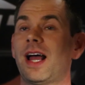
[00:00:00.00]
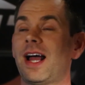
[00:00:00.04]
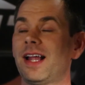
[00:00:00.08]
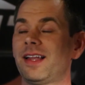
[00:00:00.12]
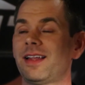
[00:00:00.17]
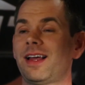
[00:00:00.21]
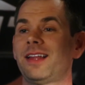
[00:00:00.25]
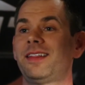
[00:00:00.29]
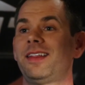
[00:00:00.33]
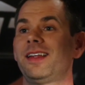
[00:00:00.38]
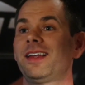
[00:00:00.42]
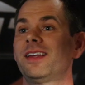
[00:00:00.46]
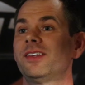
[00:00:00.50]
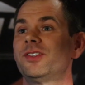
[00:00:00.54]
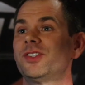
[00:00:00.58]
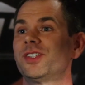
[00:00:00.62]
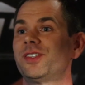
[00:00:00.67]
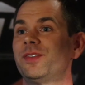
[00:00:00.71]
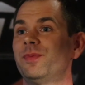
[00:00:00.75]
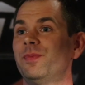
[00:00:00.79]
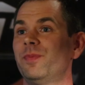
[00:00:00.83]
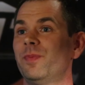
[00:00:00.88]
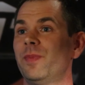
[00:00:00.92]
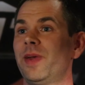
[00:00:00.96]
I think it
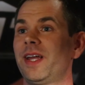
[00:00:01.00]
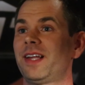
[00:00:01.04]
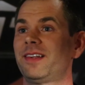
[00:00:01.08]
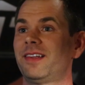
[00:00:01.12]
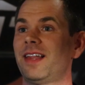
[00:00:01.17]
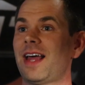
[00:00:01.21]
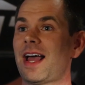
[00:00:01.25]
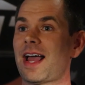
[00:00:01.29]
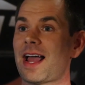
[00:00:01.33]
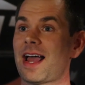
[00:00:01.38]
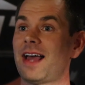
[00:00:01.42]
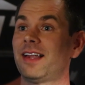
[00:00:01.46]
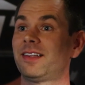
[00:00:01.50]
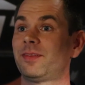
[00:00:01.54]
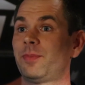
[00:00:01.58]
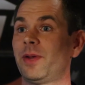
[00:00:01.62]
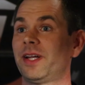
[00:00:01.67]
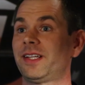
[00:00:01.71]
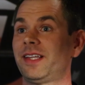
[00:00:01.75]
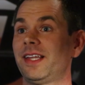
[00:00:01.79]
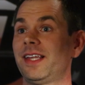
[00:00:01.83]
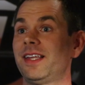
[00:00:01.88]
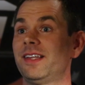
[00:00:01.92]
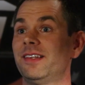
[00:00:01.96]
just makes that
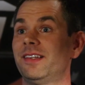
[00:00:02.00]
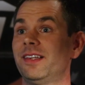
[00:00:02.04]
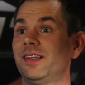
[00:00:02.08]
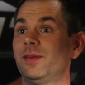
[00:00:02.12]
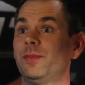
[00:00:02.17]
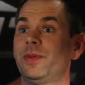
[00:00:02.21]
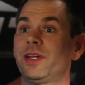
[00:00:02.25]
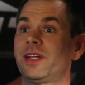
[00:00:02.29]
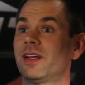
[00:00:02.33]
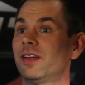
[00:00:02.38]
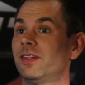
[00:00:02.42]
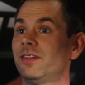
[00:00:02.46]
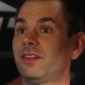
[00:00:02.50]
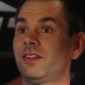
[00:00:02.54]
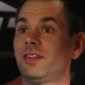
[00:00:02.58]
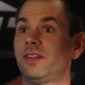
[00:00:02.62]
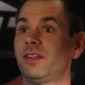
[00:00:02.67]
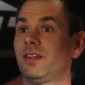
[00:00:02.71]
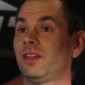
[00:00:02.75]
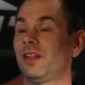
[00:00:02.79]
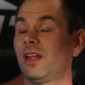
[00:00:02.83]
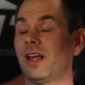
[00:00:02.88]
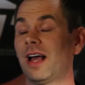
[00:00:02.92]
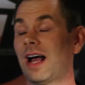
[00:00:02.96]
aspect easy, because
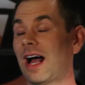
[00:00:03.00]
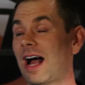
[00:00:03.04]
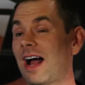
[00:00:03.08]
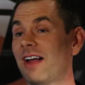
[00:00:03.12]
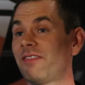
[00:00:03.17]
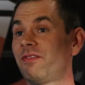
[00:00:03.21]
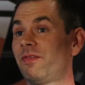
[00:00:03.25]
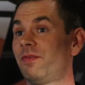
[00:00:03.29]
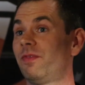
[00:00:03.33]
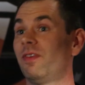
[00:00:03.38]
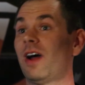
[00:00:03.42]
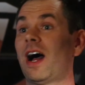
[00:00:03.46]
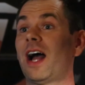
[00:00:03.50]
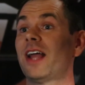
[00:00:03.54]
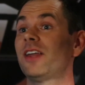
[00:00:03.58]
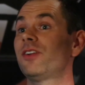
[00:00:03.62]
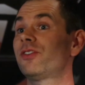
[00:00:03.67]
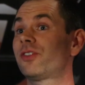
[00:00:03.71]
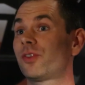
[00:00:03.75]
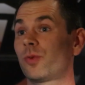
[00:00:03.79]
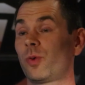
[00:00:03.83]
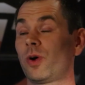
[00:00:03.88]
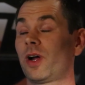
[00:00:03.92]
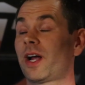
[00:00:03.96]
I
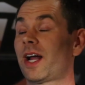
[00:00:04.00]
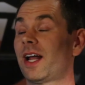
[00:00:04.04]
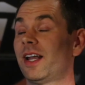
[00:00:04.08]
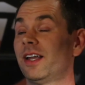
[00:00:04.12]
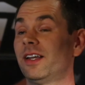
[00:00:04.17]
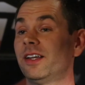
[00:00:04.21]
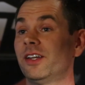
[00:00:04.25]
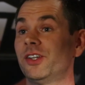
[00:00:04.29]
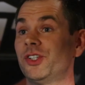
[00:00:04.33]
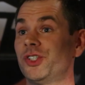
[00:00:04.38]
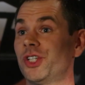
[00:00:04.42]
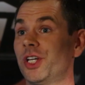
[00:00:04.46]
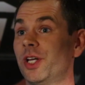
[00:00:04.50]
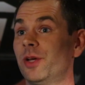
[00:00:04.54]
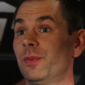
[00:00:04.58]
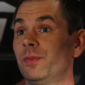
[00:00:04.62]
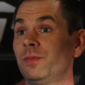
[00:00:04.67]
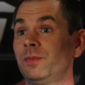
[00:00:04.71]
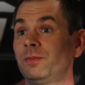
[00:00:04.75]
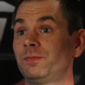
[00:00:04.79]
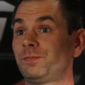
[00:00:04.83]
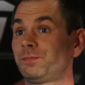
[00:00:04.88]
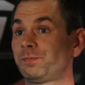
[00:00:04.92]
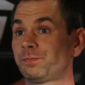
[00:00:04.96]
used to work out in the
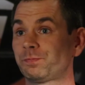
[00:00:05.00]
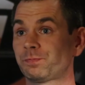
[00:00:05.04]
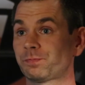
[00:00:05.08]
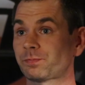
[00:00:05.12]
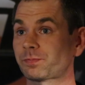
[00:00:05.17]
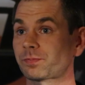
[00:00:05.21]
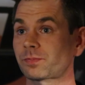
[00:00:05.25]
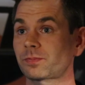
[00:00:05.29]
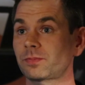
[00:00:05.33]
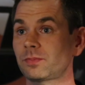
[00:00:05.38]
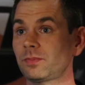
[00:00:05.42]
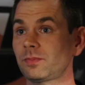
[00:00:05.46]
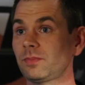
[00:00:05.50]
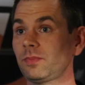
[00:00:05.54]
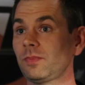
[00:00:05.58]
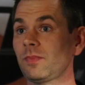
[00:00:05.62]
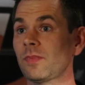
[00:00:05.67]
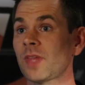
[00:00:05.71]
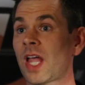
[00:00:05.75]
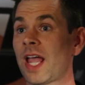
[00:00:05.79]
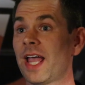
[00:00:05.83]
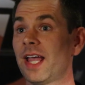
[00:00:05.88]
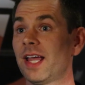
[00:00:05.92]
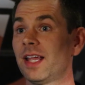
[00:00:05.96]
gym,
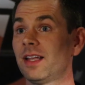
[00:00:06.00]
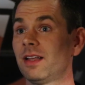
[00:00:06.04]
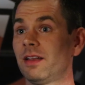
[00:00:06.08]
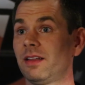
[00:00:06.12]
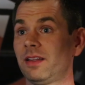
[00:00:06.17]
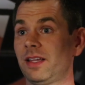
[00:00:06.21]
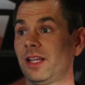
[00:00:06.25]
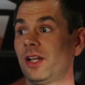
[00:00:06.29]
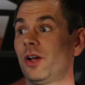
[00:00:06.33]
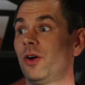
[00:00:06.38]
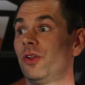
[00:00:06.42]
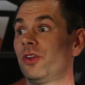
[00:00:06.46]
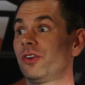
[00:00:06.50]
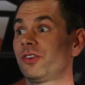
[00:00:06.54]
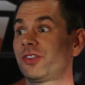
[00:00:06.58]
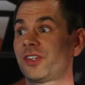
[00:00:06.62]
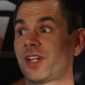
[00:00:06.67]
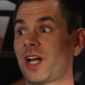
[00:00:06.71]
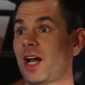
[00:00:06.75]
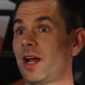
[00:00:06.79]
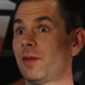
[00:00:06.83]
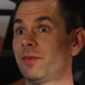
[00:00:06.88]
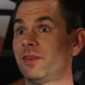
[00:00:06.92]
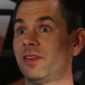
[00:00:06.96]
and you know,
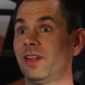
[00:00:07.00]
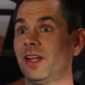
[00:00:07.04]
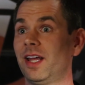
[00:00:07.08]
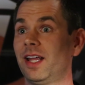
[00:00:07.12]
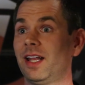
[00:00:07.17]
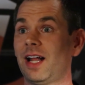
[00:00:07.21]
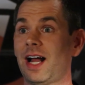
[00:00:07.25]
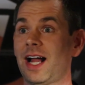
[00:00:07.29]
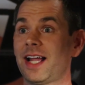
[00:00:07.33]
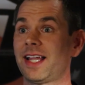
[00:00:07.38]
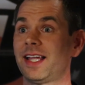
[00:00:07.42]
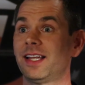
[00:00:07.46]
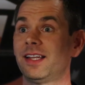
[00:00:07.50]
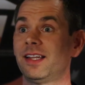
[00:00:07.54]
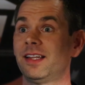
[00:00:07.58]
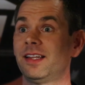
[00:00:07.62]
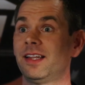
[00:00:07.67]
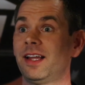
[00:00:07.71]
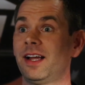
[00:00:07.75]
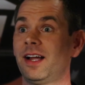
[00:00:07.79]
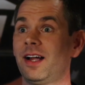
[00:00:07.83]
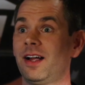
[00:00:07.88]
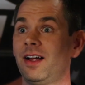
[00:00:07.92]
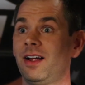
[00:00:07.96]
there's times that I get
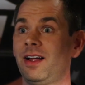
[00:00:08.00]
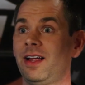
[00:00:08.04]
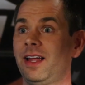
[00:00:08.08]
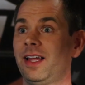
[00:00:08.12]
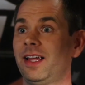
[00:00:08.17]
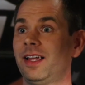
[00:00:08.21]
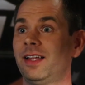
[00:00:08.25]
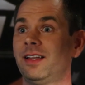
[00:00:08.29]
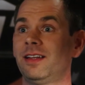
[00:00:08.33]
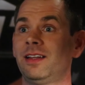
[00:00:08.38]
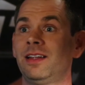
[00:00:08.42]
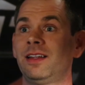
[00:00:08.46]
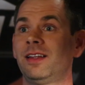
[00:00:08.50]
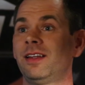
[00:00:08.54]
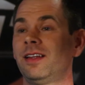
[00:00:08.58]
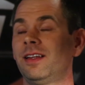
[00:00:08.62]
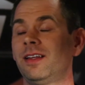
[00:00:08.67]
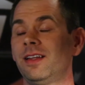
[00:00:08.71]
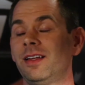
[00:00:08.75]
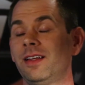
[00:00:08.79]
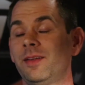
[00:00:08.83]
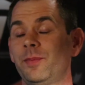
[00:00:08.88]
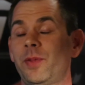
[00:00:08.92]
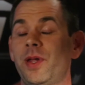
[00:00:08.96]
in there and
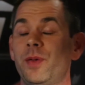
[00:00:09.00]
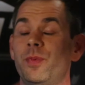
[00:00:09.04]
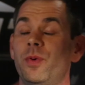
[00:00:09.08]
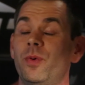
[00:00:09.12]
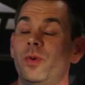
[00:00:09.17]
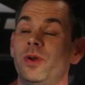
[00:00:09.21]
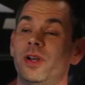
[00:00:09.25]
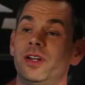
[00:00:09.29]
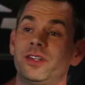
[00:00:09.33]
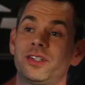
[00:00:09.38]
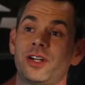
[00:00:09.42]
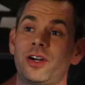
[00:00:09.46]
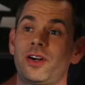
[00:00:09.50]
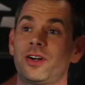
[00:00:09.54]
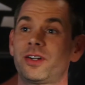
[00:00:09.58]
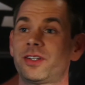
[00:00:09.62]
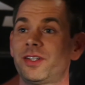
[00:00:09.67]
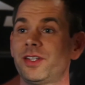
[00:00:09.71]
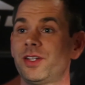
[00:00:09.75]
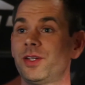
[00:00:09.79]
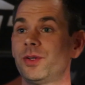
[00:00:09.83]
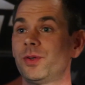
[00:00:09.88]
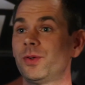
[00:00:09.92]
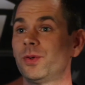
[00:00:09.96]
people want to
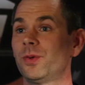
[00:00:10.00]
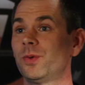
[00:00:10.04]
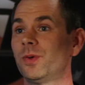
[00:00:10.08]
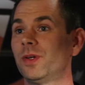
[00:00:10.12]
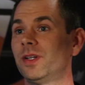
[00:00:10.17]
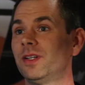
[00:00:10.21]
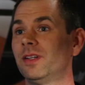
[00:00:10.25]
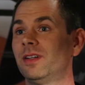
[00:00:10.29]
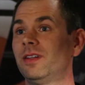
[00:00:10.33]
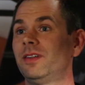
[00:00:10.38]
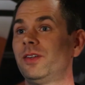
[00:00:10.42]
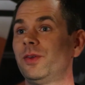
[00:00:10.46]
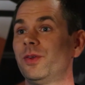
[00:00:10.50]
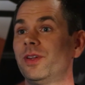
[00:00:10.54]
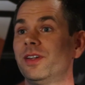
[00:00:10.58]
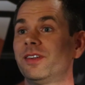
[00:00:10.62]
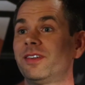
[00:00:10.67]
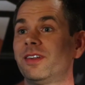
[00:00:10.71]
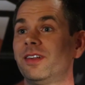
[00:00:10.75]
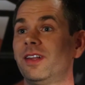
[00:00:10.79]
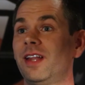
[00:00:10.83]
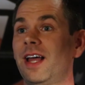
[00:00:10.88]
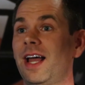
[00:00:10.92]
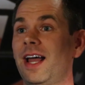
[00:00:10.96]
talk to you and do
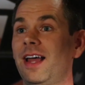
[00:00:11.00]
this and